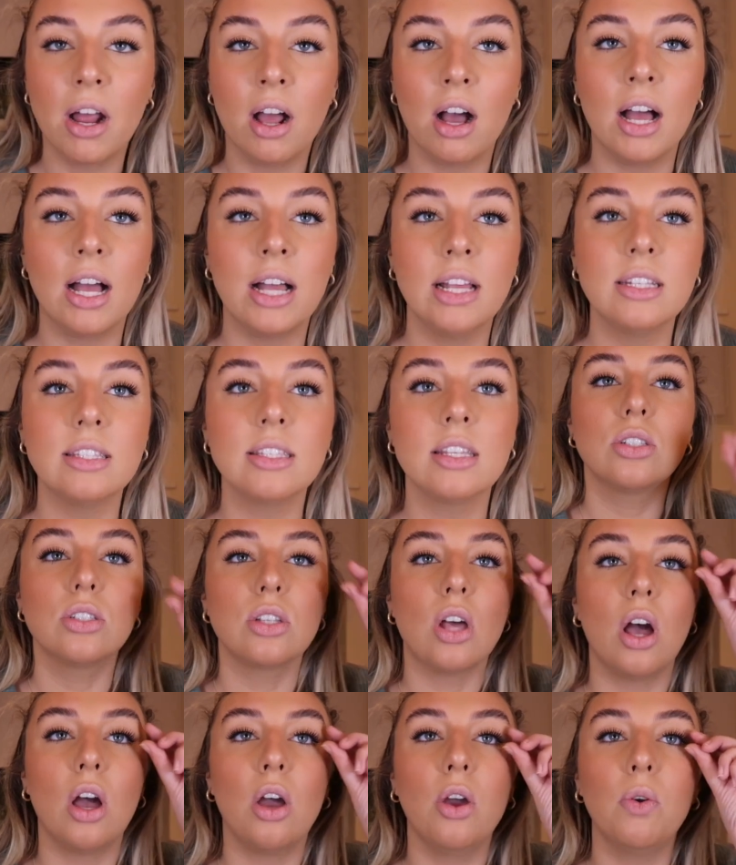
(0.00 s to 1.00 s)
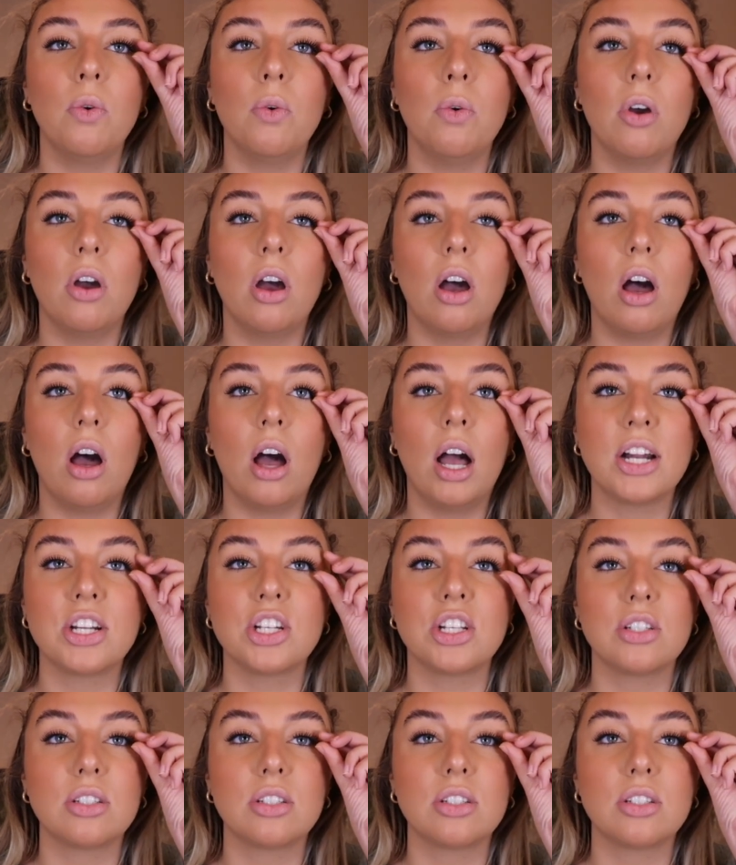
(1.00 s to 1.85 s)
eyes, so I